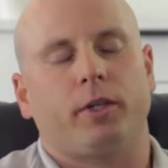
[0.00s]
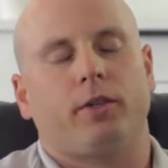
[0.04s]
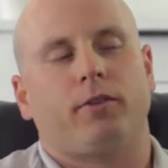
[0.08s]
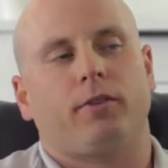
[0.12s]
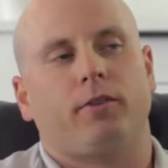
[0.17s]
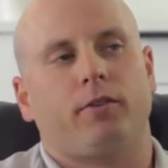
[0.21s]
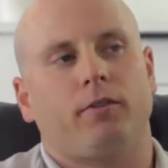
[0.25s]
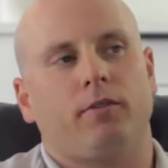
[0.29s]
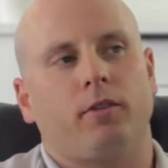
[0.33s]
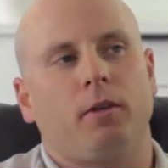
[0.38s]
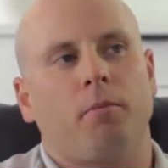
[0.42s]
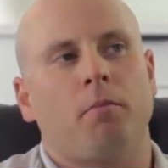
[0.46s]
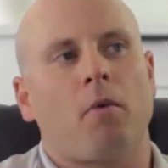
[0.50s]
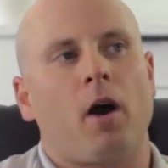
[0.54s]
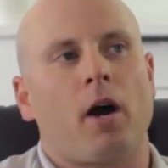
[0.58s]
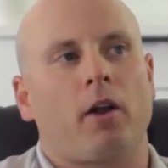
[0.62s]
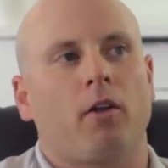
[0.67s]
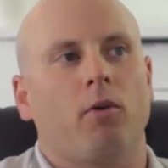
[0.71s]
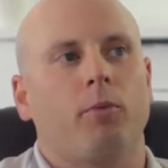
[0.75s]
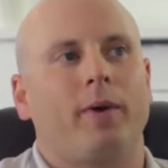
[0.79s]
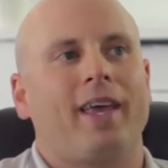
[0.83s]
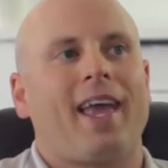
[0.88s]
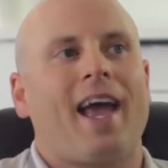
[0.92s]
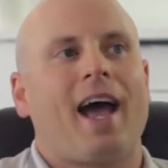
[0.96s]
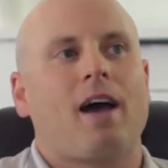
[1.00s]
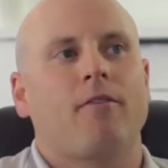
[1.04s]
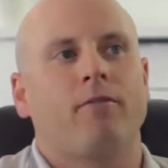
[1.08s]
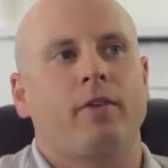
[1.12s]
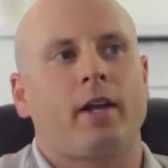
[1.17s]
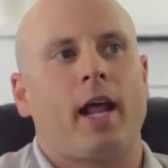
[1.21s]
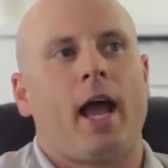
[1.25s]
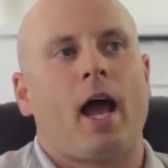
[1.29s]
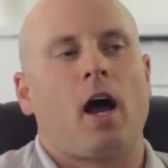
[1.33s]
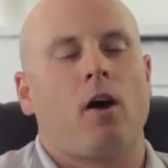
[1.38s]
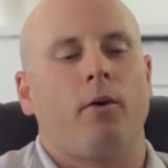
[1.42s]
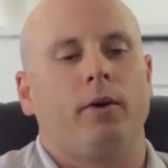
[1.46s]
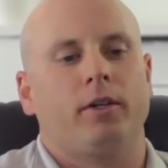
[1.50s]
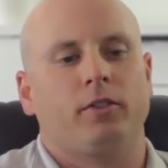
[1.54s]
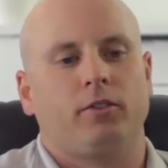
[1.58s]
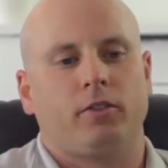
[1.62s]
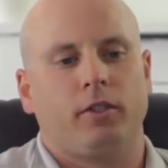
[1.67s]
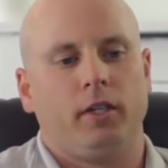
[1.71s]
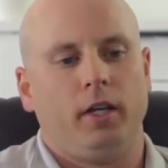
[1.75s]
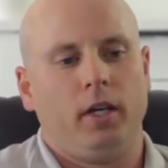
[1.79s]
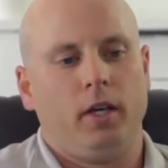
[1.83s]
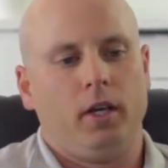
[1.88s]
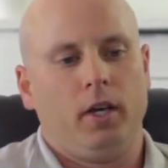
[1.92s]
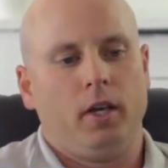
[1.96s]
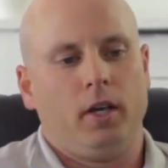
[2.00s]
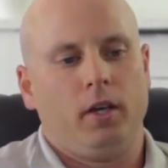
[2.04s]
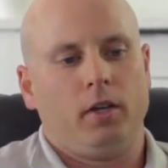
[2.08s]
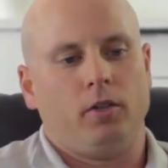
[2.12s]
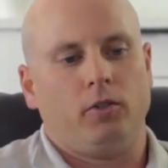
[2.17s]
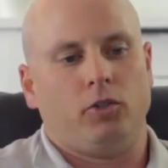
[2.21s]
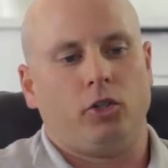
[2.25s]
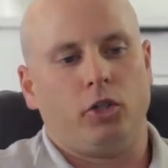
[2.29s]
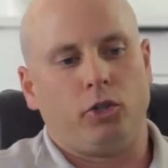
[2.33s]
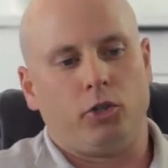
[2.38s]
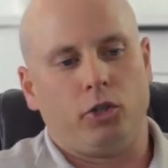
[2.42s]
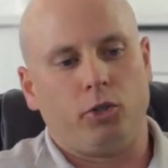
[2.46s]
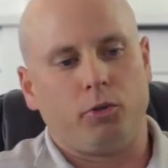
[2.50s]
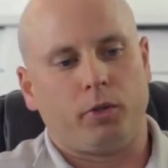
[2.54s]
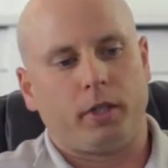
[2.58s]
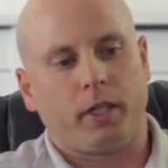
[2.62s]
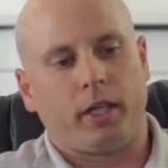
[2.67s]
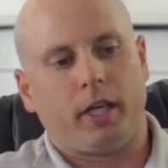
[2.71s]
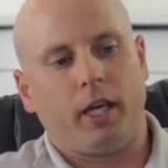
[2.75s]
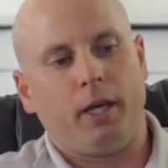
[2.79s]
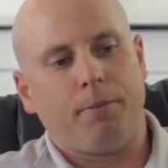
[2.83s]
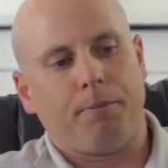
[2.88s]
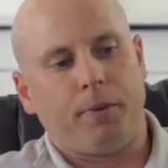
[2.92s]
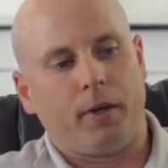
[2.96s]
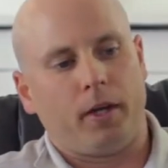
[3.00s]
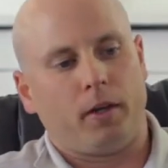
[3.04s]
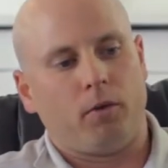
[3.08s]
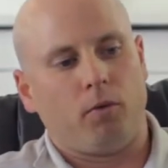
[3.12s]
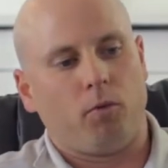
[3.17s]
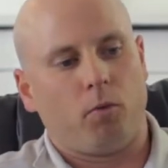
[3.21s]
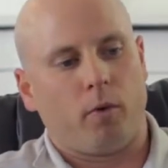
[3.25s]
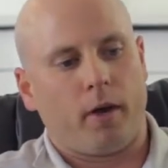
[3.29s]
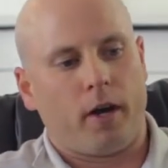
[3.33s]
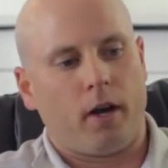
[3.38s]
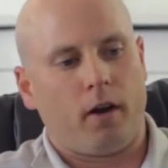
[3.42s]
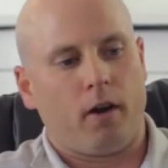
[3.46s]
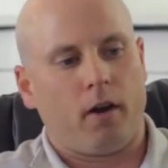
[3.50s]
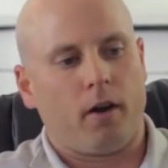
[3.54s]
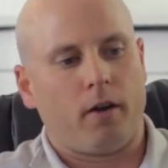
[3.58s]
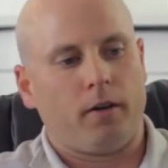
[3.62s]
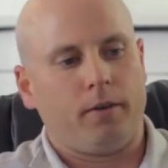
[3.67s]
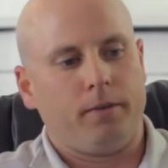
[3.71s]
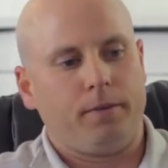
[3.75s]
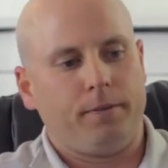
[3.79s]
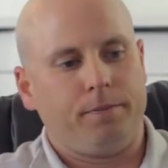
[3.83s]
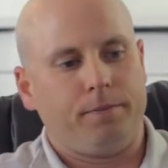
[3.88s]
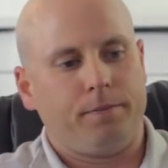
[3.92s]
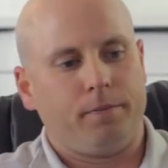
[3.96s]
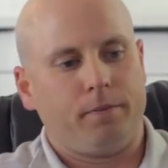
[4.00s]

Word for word: with the model we have now is do you keep it where